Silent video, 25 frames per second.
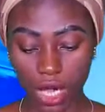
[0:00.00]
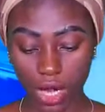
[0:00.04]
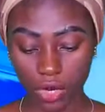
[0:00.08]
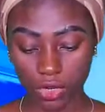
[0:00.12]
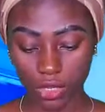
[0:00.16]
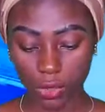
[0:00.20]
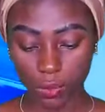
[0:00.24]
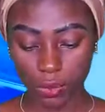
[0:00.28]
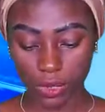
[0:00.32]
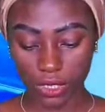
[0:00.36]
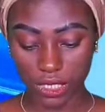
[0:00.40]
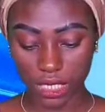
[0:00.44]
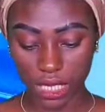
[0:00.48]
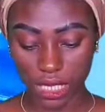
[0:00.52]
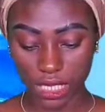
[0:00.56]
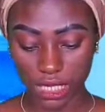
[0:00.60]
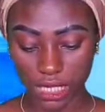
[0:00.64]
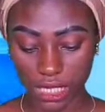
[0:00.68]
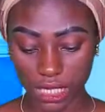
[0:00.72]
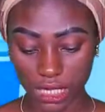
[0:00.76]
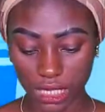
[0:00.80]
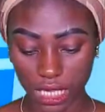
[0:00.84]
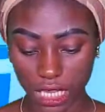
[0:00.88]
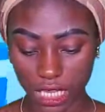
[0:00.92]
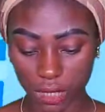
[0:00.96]

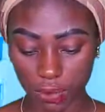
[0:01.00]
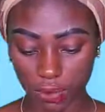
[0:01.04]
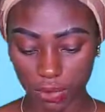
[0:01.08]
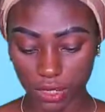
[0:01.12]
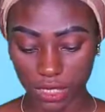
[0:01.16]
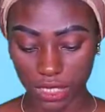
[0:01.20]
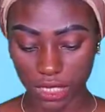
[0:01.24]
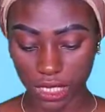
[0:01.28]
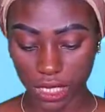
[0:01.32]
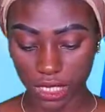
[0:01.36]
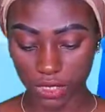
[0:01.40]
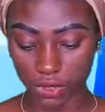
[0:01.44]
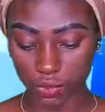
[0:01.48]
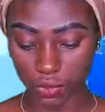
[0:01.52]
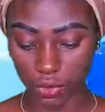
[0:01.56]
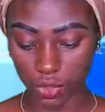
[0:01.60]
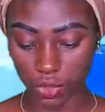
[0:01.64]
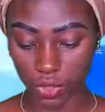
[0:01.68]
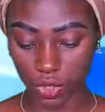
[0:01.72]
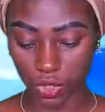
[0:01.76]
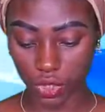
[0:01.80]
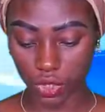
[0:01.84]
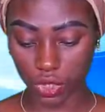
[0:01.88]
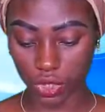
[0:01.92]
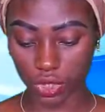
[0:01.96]
representing 9%
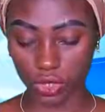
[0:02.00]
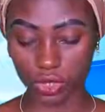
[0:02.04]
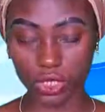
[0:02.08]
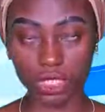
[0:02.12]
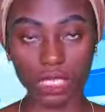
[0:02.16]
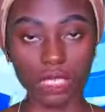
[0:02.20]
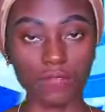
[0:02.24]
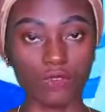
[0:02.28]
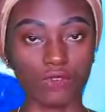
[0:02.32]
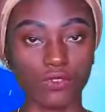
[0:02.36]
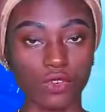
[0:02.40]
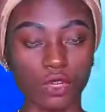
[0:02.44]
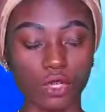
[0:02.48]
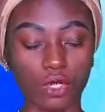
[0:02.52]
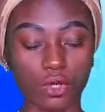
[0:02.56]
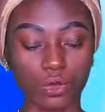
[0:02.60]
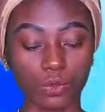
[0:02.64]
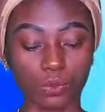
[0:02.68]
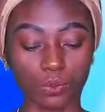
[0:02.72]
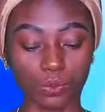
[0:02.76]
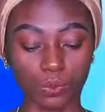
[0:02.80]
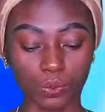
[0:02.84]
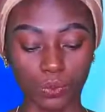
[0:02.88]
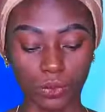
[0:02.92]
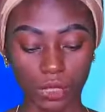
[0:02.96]
reduction in
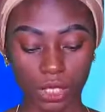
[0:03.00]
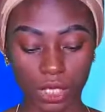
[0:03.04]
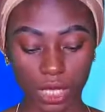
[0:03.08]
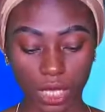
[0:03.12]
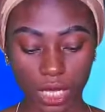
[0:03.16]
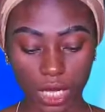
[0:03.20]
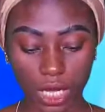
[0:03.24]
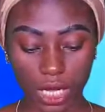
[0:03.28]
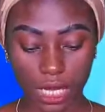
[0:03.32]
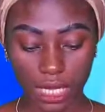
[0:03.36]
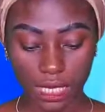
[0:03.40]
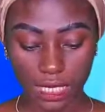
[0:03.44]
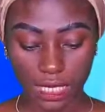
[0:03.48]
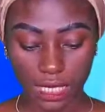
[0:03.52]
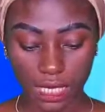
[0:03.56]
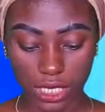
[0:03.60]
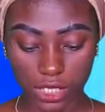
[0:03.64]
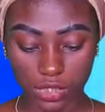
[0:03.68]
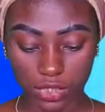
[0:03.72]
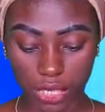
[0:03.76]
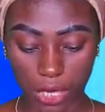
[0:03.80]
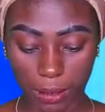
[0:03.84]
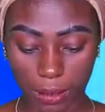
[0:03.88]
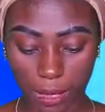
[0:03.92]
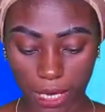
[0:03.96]
volume.
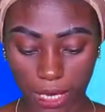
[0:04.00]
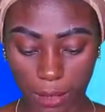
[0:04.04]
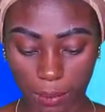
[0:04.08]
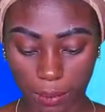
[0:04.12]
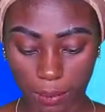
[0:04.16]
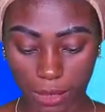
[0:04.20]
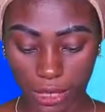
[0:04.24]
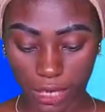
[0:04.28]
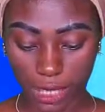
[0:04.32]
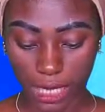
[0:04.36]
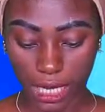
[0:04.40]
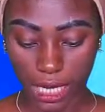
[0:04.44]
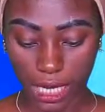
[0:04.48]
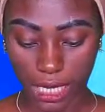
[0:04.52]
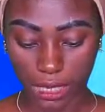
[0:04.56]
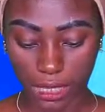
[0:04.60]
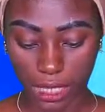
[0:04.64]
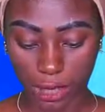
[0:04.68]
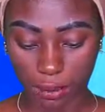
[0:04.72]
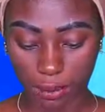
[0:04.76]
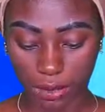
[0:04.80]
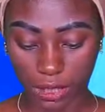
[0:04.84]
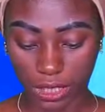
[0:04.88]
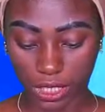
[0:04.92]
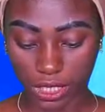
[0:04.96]
Central Bank Pay, an
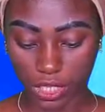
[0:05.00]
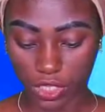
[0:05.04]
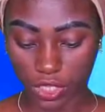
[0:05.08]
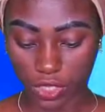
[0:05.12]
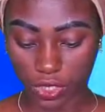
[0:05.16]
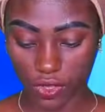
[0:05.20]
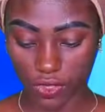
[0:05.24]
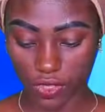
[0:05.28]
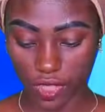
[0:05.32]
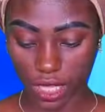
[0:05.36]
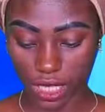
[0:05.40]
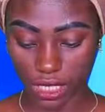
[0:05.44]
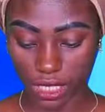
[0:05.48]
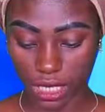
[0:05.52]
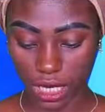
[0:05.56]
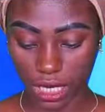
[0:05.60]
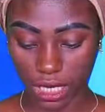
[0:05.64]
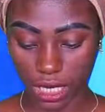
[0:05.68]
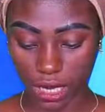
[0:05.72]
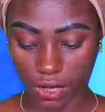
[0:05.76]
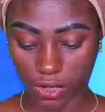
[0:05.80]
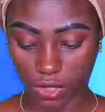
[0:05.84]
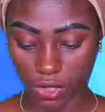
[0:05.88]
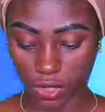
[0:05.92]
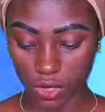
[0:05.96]
application that
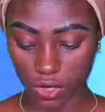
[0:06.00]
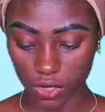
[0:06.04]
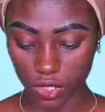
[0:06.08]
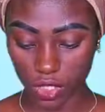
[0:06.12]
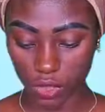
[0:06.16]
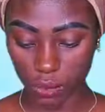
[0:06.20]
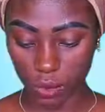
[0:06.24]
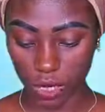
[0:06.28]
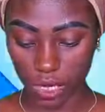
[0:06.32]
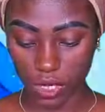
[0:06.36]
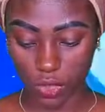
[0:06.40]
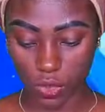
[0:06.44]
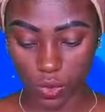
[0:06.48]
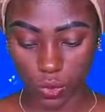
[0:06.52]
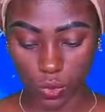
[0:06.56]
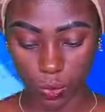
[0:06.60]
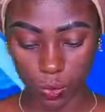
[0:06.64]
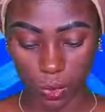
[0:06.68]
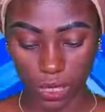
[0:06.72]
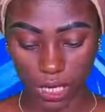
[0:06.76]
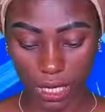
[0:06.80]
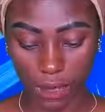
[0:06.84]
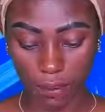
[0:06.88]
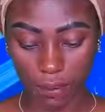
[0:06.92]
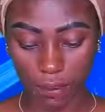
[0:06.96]
allows customers to
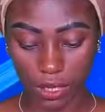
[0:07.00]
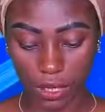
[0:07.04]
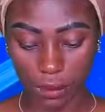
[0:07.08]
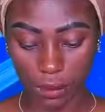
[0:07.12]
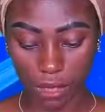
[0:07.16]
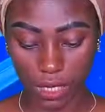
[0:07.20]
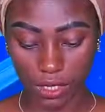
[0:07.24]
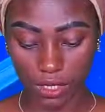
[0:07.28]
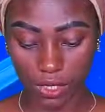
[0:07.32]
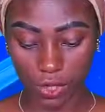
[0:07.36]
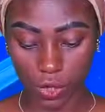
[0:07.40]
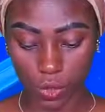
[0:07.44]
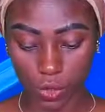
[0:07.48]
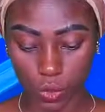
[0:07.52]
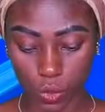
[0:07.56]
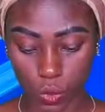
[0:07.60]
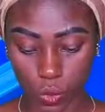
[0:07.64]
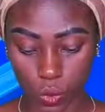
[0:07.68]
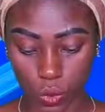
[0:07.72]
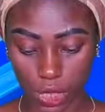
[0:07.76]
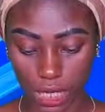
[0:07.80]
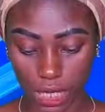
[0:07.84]
pay payments to